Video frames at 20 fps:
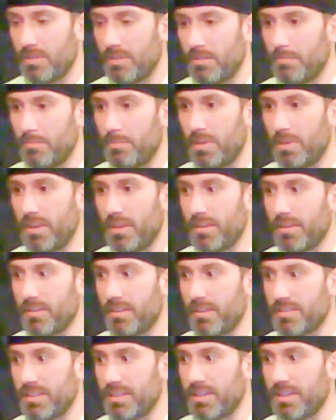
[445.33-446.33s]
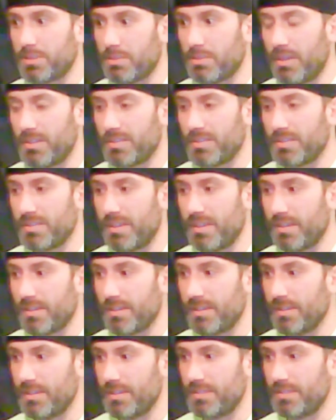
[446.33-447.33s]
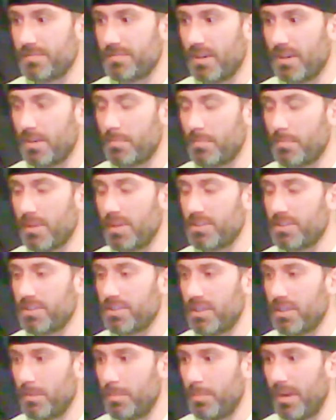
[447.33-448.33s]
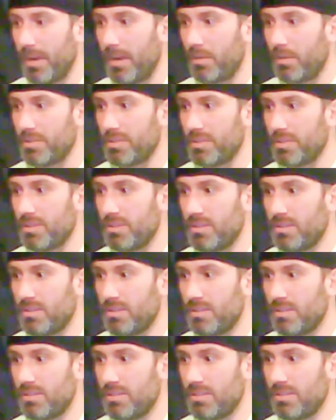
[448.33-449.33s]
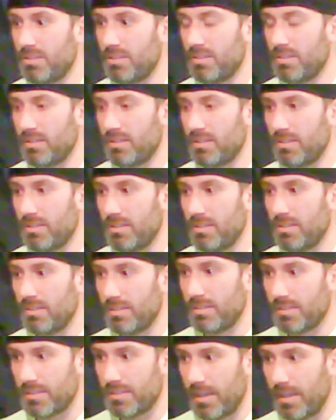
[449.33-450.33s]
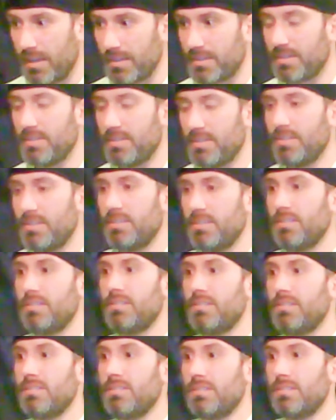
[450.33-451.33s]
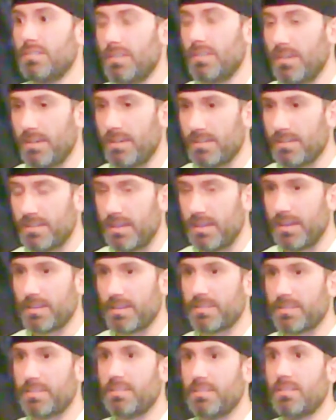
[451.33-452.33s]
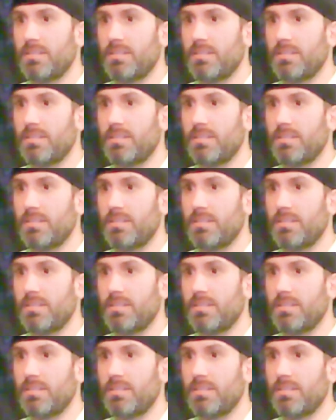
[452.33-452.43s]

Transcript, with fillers: But the sexual instinct is very much about sex, getting sex,